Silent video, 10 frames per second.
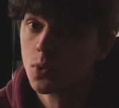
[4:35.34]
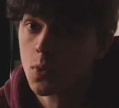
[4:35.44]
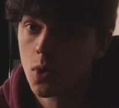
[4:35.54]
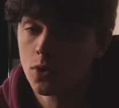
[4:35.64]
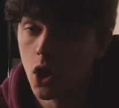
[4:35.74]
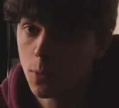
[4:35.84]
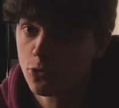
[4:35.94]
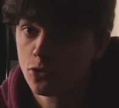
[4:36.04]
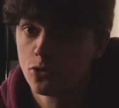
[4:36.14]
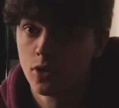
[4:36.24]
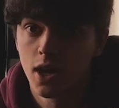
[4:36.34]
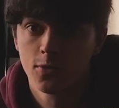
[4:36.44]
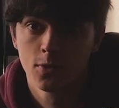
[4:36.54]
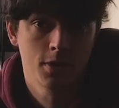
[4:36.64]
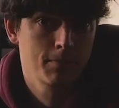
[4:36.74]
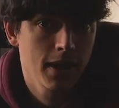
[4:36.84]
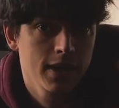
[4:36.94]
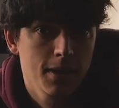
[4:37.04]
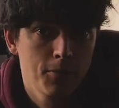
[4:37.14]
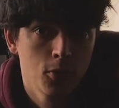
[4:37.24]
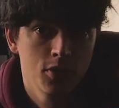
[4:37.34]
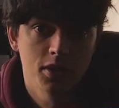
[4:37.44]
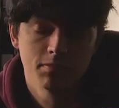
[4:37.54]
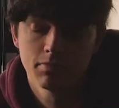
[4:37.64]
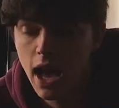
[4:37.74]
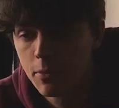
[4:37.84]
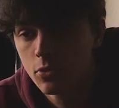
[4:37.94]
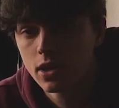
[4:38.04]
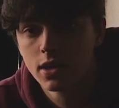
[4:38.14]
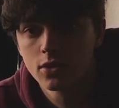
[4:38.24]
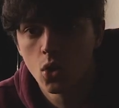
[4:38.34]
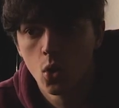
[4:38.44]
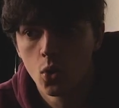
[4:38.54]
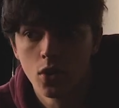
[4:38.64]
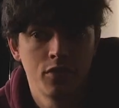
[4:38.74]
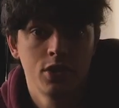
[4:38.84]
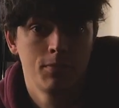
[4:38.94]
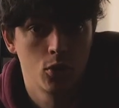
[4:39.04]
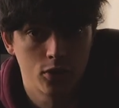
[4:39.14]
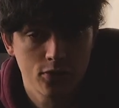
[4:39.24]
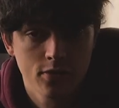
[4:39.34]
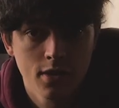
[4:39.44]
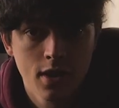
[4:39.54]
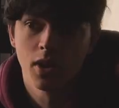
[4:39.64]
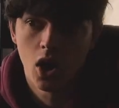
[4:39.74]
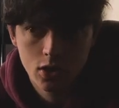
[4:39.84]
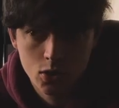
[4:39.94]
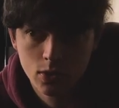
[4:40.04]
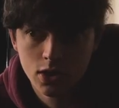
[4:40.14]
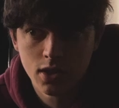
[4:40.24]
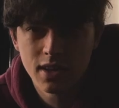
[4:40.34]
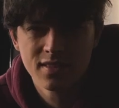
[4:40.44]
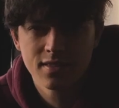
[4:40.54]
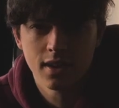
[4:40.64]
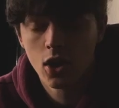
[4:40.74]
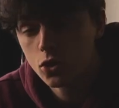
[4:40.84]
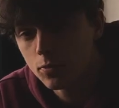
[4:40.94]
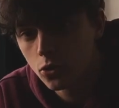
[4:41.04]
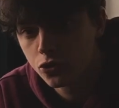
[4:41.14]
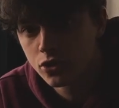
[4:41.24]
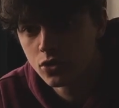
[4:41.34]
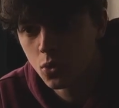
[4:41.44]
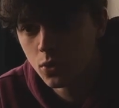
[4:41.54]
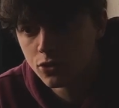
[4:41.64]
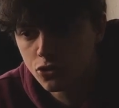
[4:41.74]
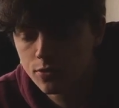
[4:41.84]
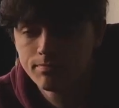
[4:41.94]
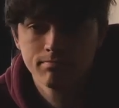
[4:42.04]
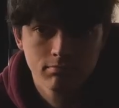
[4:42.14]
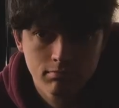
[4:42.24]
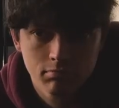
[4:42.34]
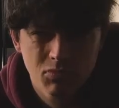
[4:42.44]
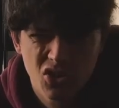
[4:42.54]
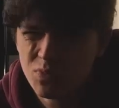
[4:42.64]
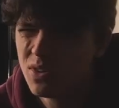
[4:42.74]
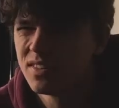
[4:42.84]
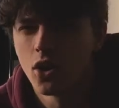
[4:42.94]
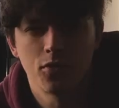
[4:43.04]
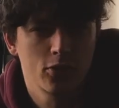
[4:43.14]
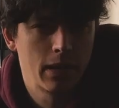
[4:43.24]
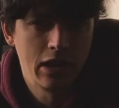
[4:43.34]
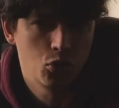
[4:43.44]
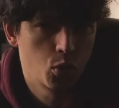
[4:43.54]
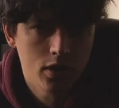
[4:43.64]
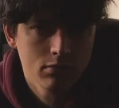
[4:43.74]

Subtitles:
to reroll the options that you got from the pineapple, the amulet, or even the books. The other one is the health potion, which is pretty self-explanatory.